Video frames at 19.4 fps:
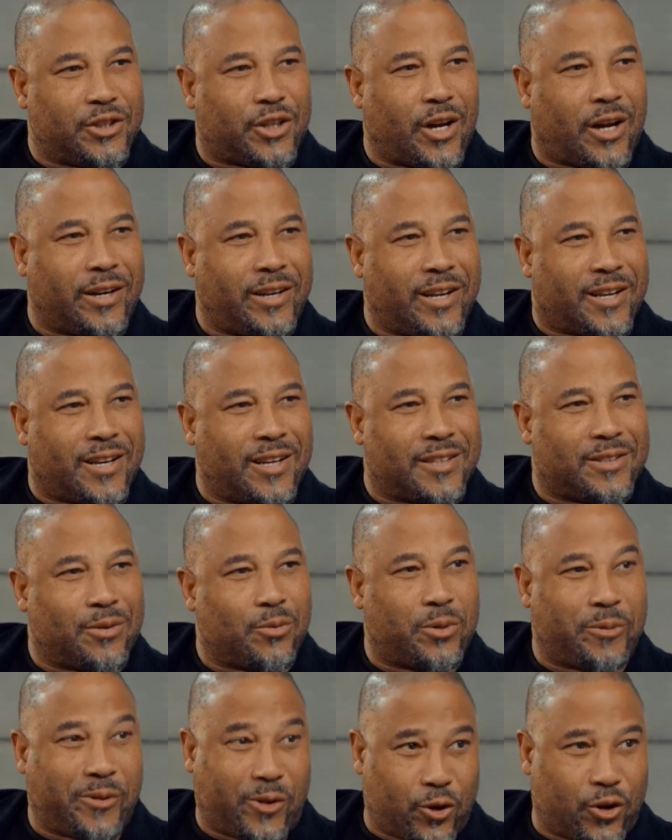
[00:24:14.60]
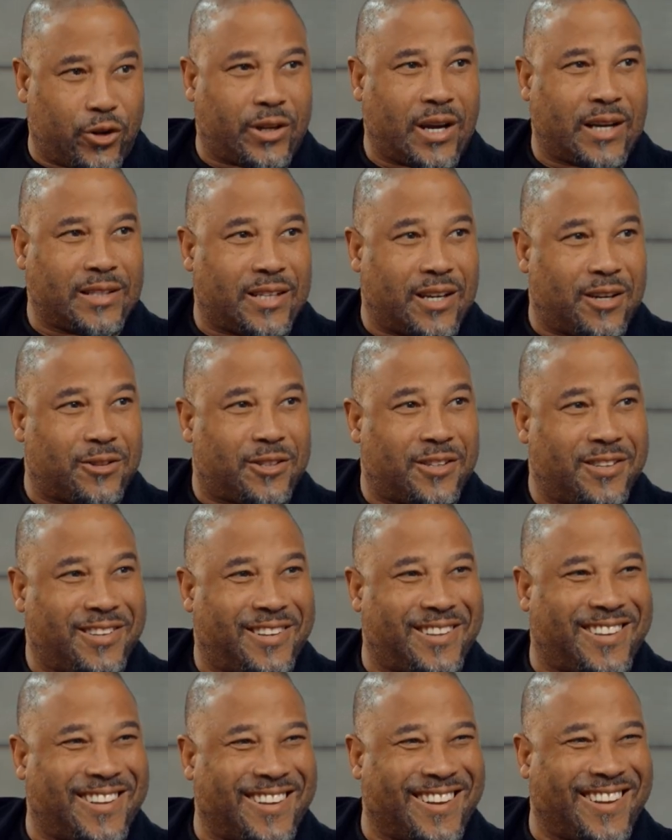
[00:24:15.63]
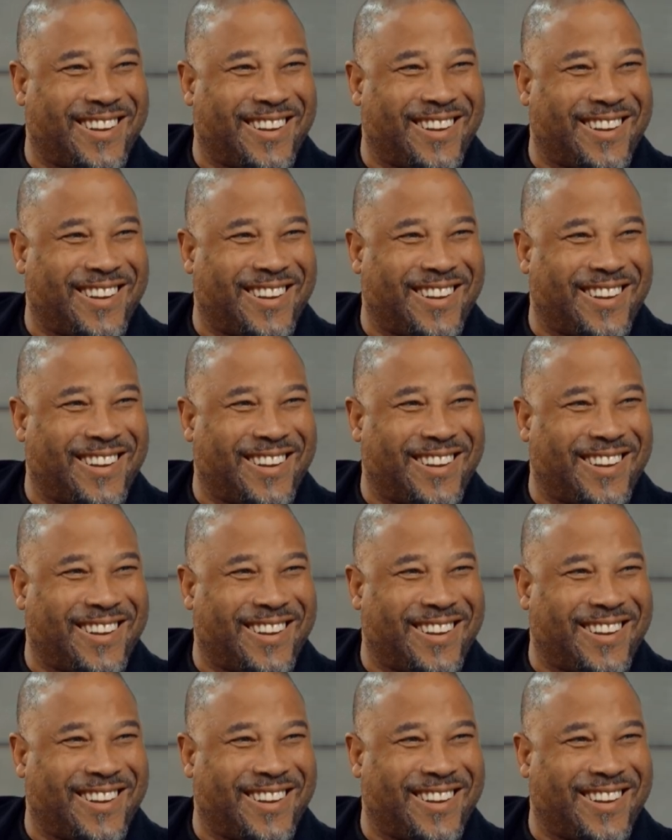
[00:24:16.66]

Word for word: Charlie Nicholas, it would have been a good night out. It would have been...